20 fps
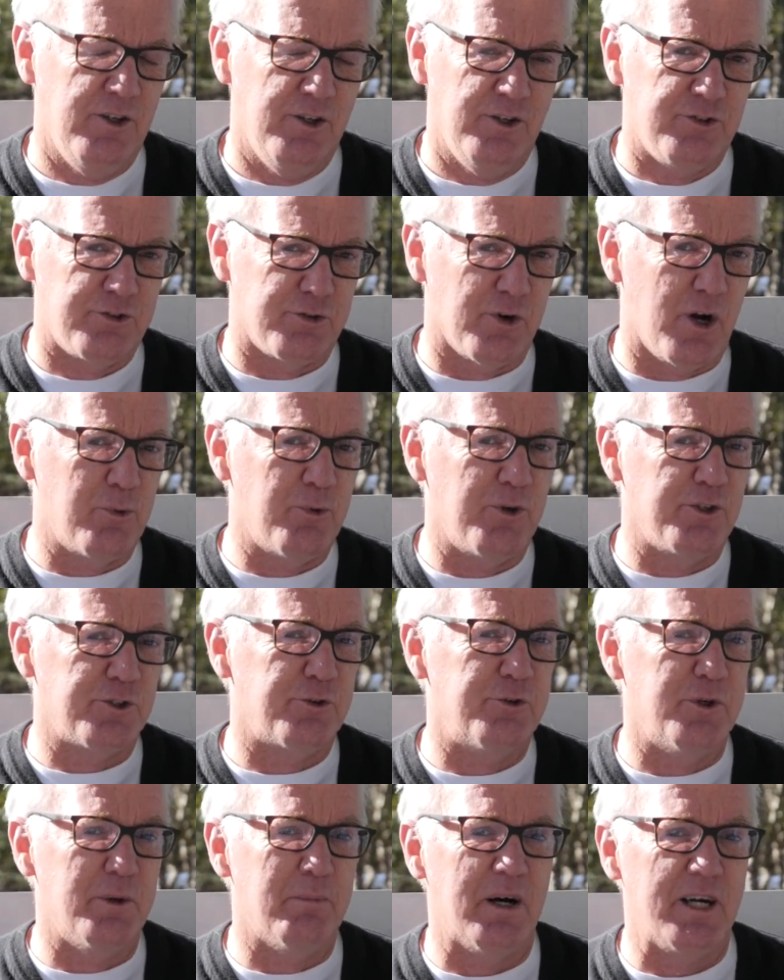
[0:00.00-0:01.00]
So I want
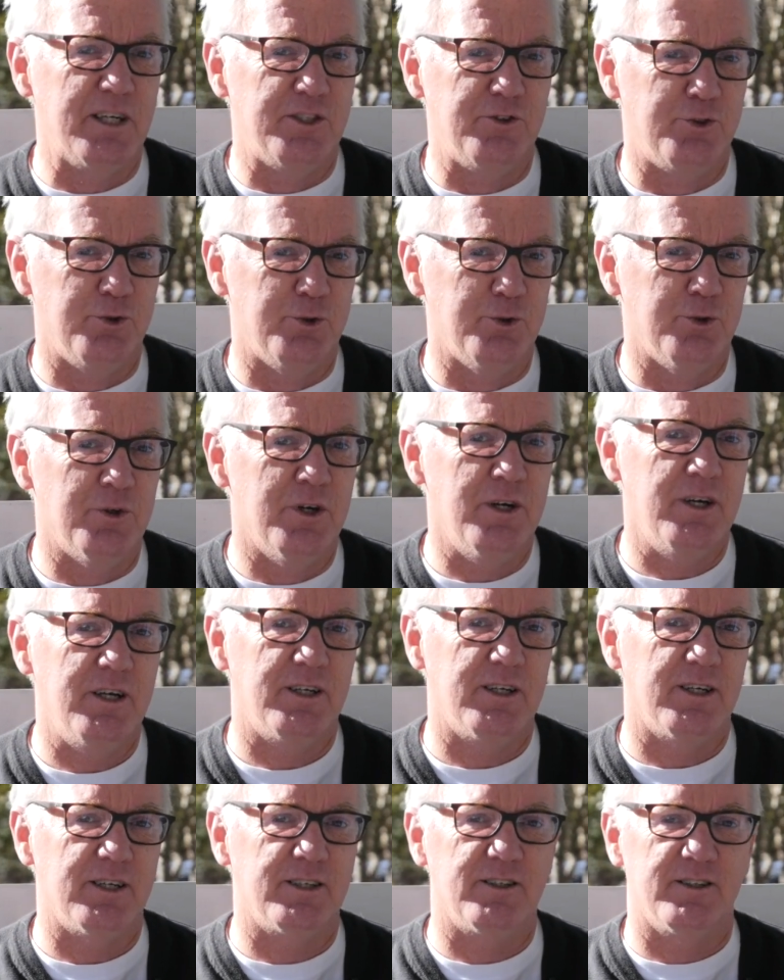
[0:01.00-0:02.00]
to remind you
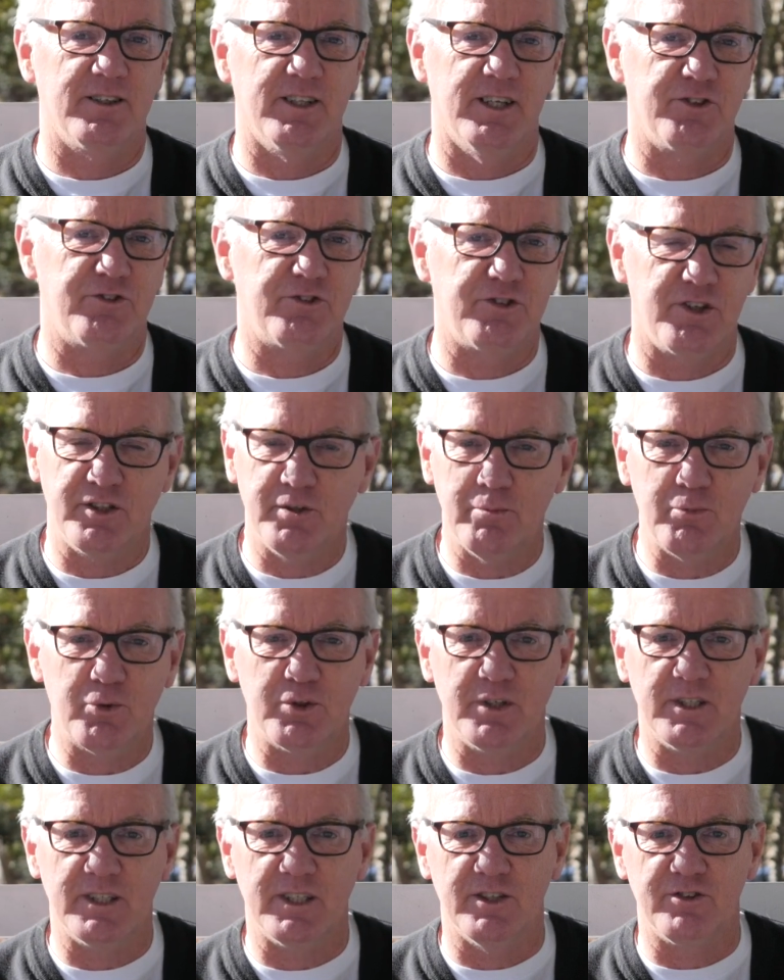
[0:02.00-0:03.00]
that Sunday
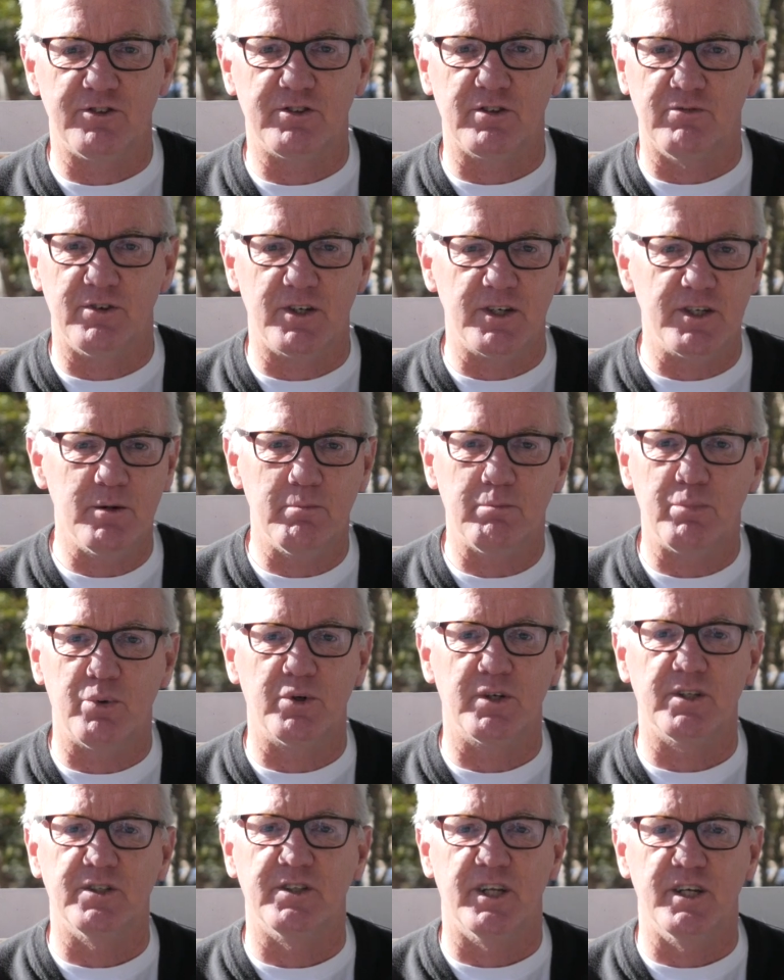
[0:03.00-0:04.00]
morning is a very
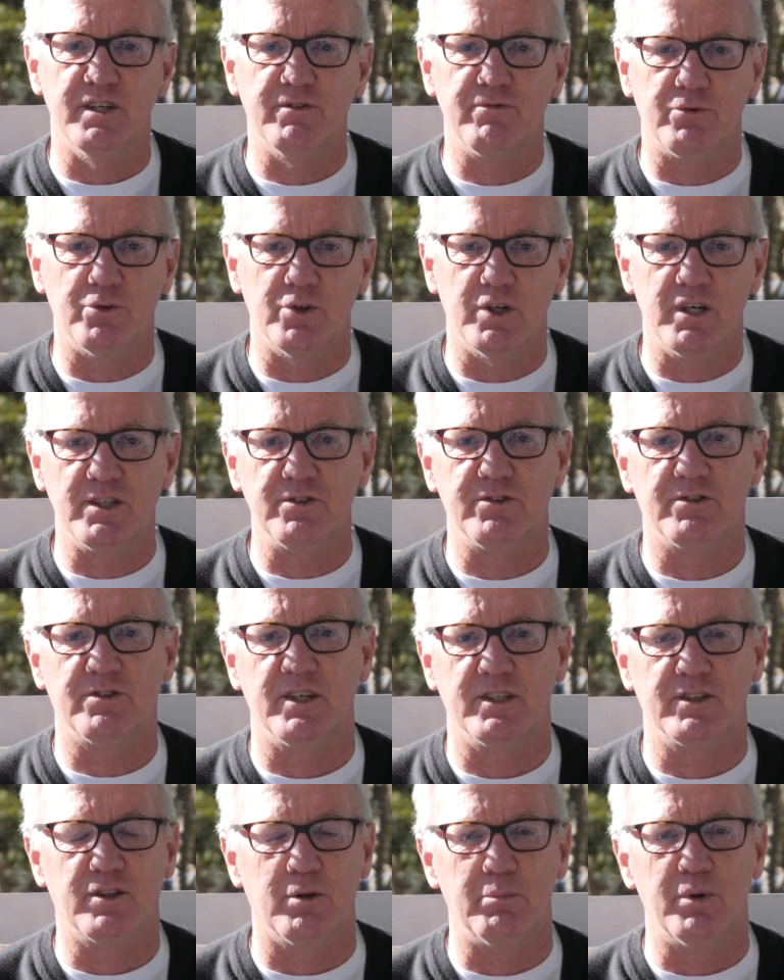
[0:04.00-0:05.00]
important day for us
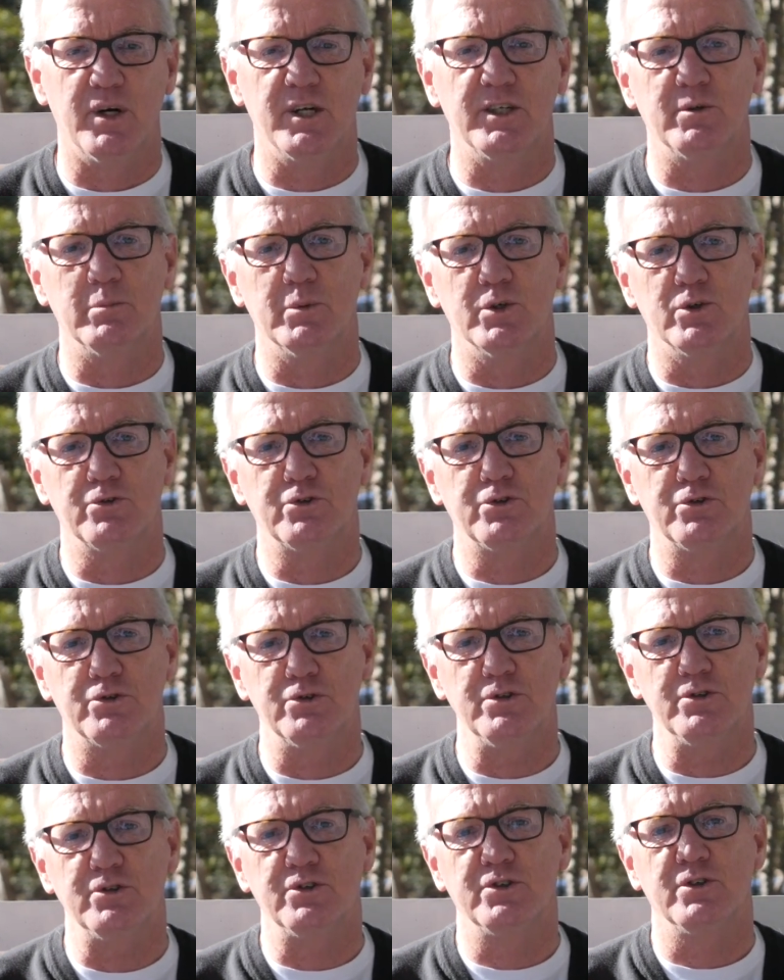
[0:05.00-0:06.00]
at the Brander Mill
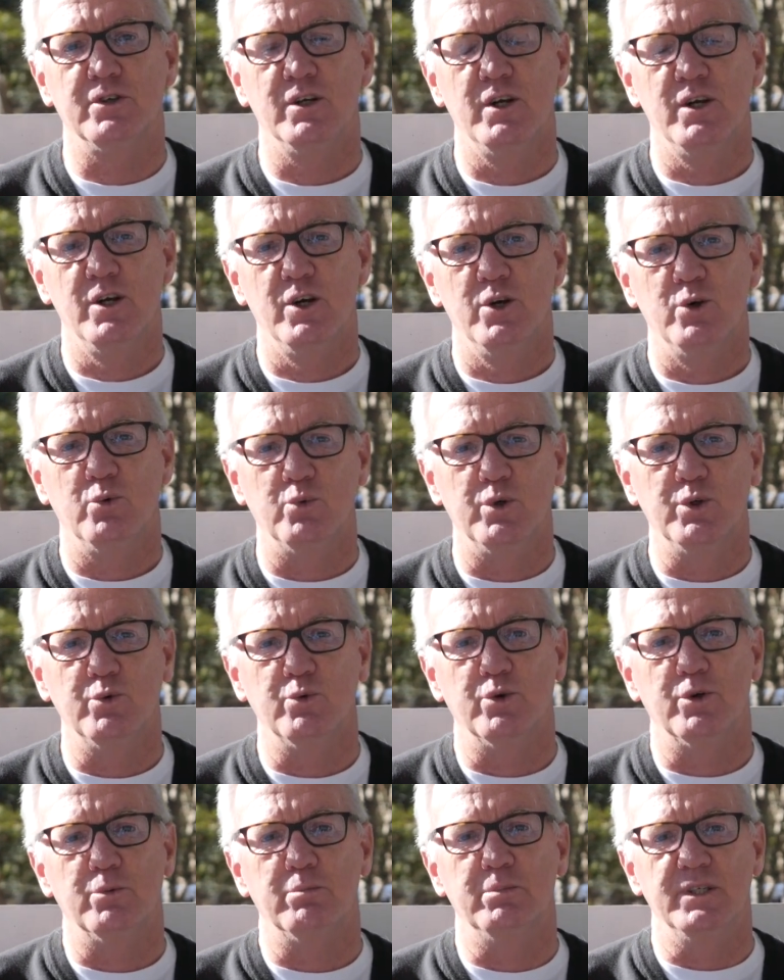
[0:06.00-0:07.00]
Church. We
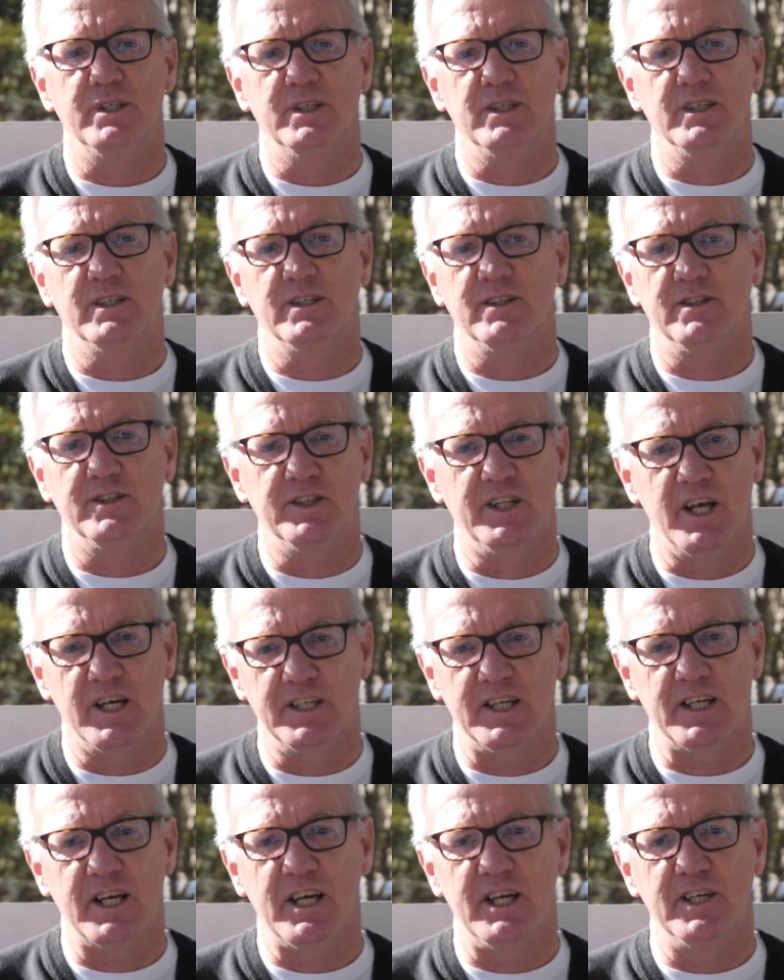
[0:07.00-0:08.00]
will be
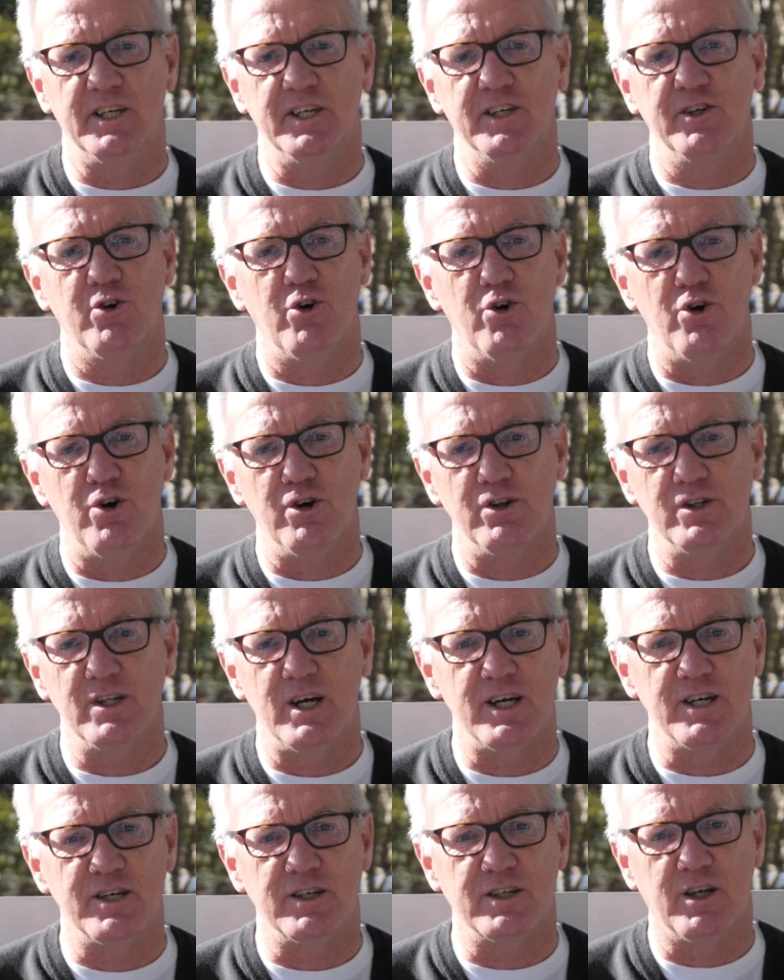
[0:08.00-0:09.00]
dedicating all
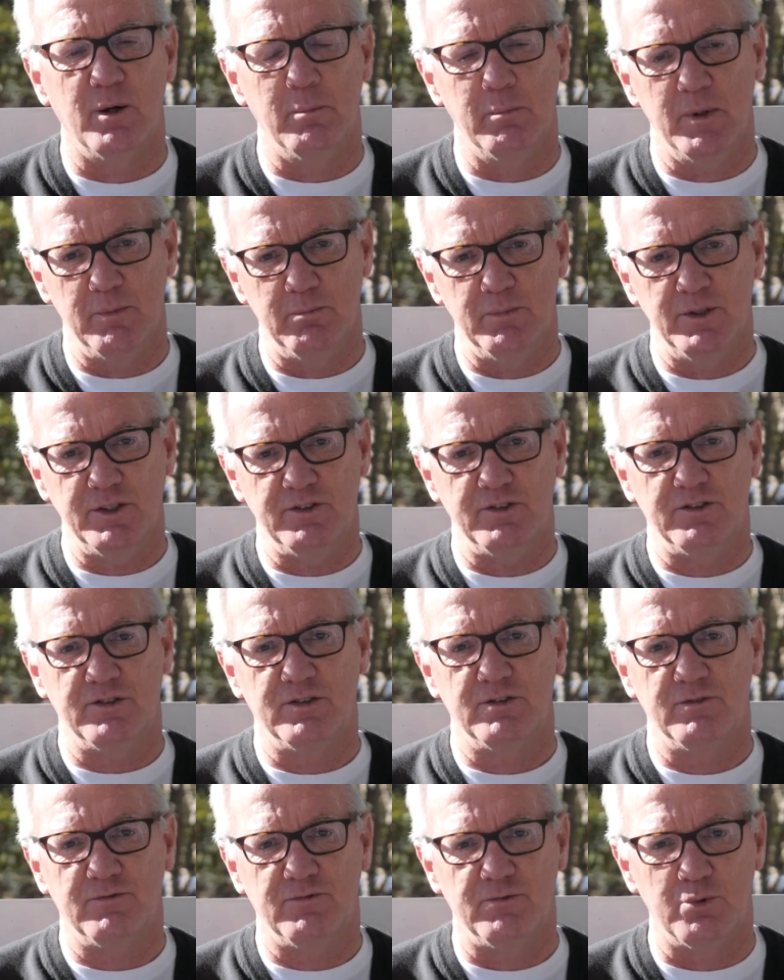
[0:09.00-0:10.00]
our
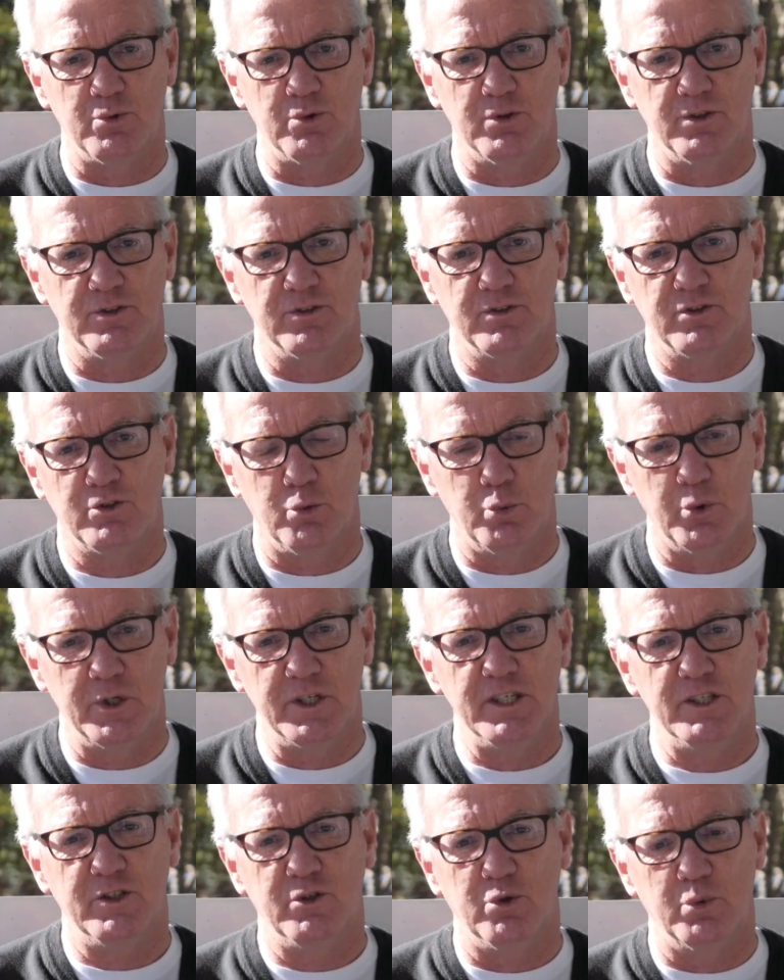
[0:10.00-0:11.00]
commitments for
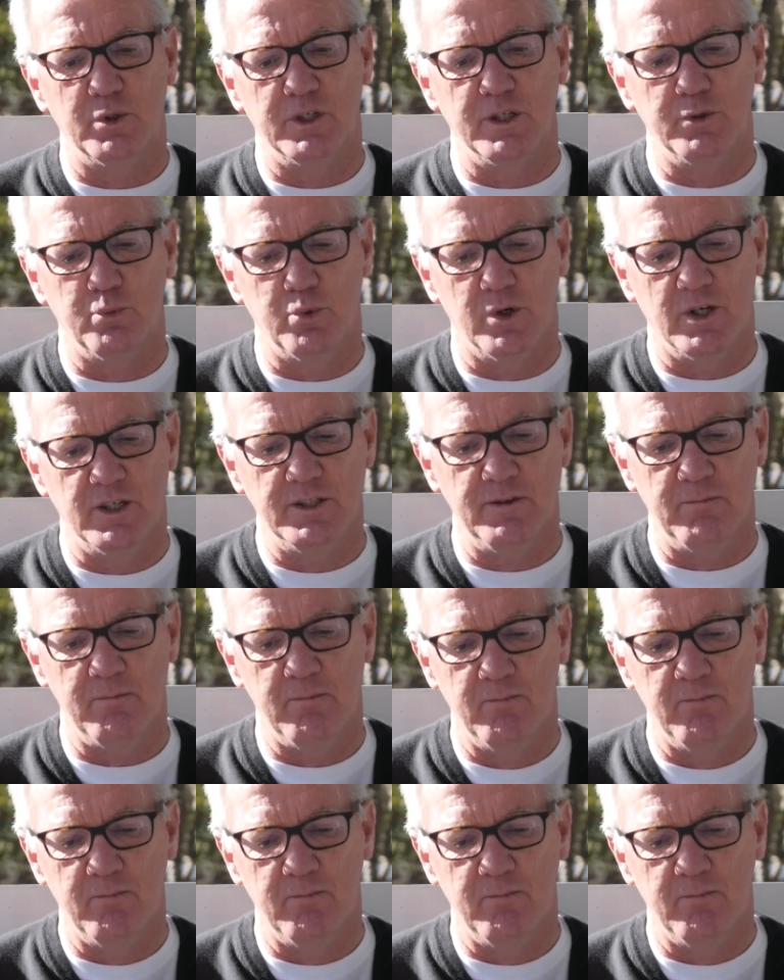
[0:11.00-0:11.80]
2021